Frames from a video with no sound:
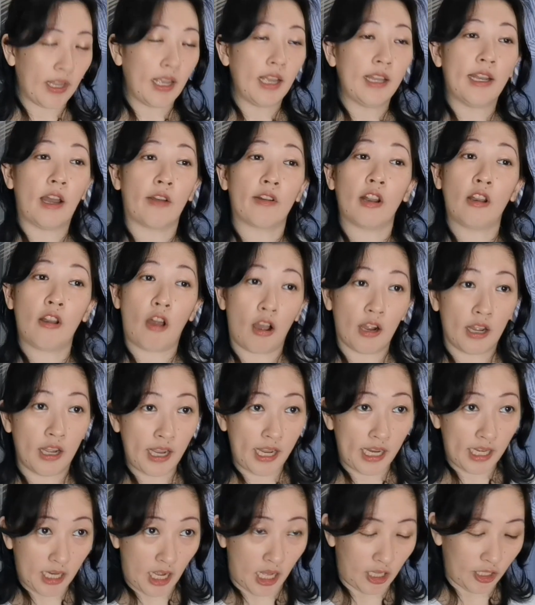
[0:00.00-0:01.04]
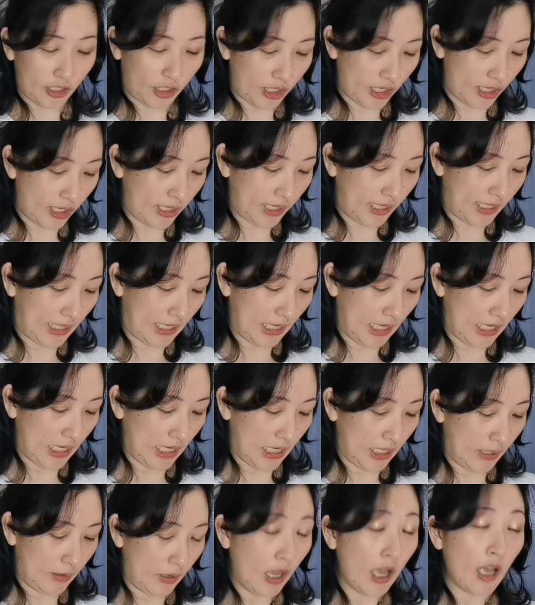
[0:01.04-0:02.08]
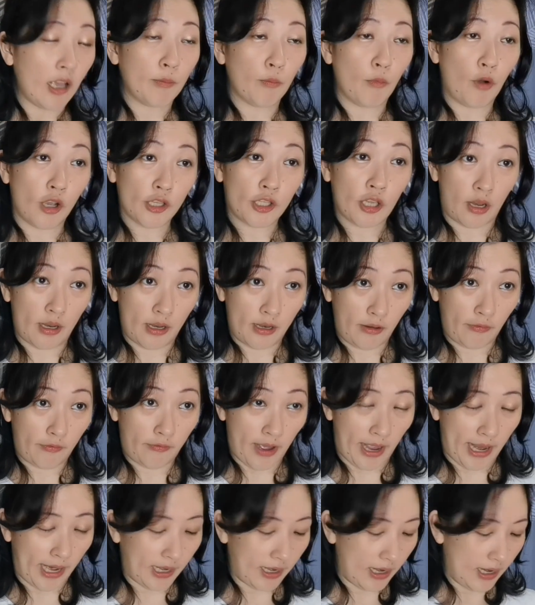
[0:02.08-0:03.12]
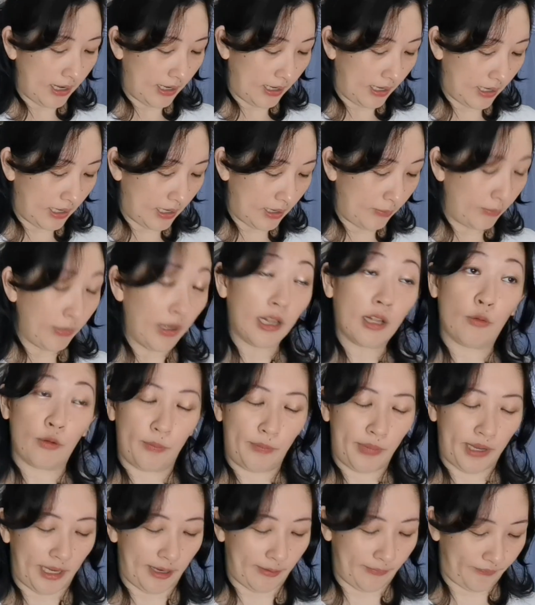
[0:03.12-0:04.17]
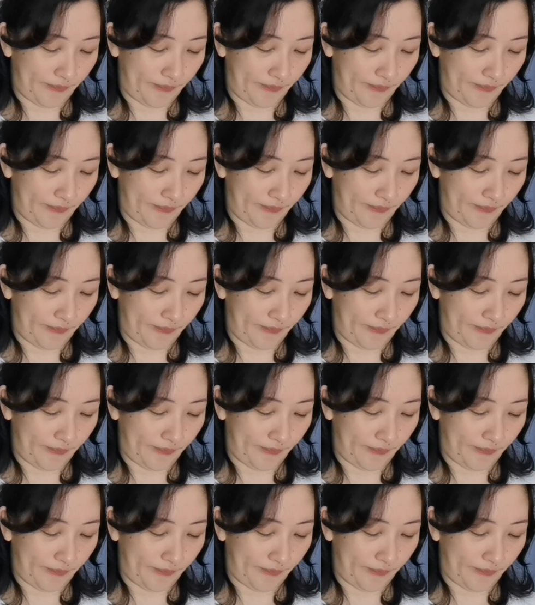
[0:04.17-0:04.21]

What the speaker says: Now, the longer it cultures, the more solidified the milk would be.